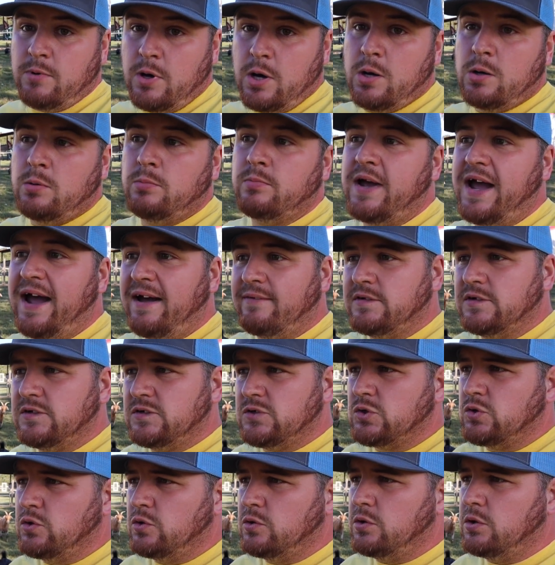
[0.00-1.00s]
home after
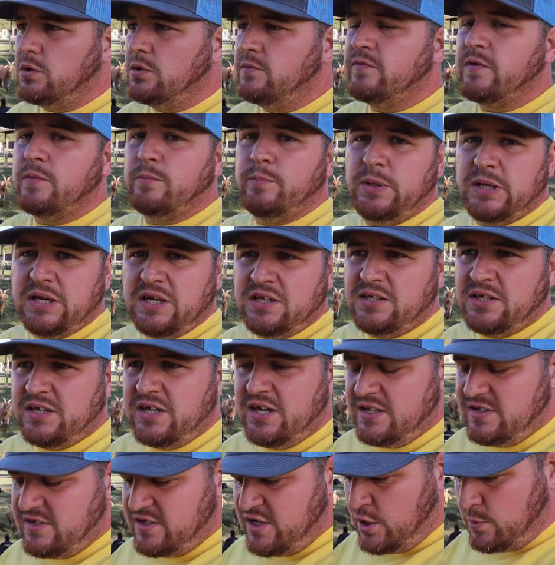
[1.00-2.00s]
school from picking the
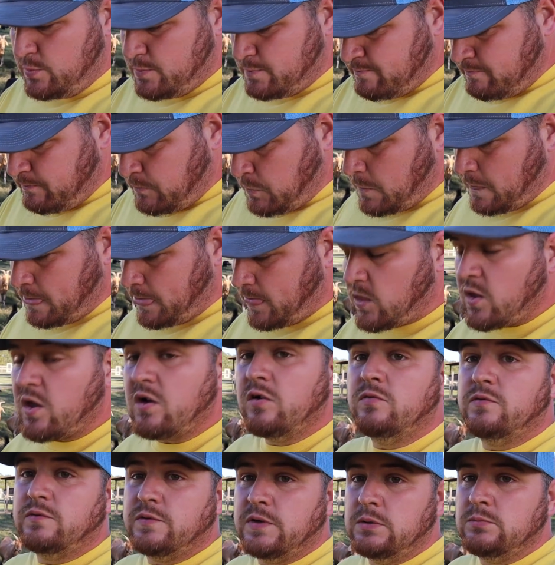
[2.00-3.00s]
kids up
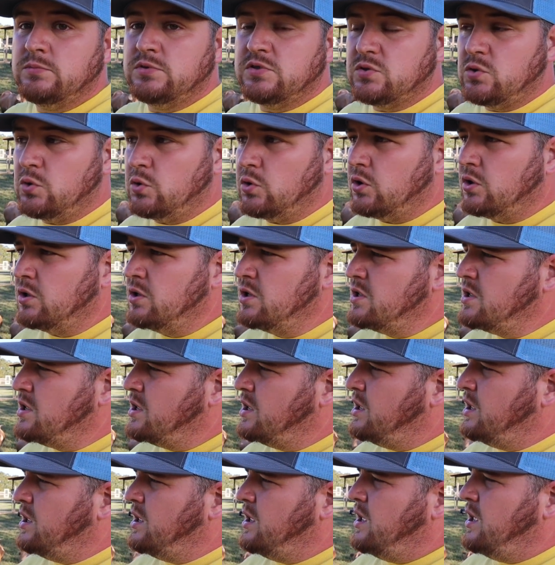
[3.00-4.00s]
from school,
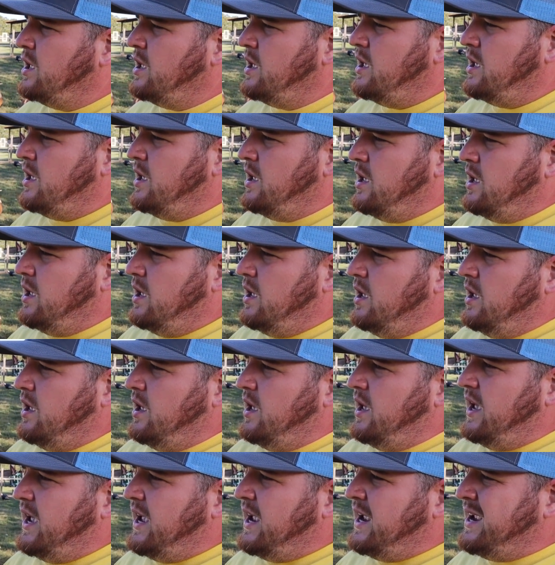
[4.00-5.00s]

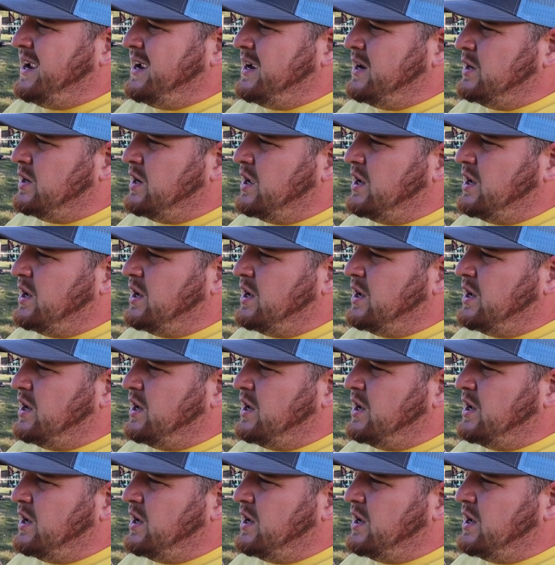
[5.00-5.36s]
and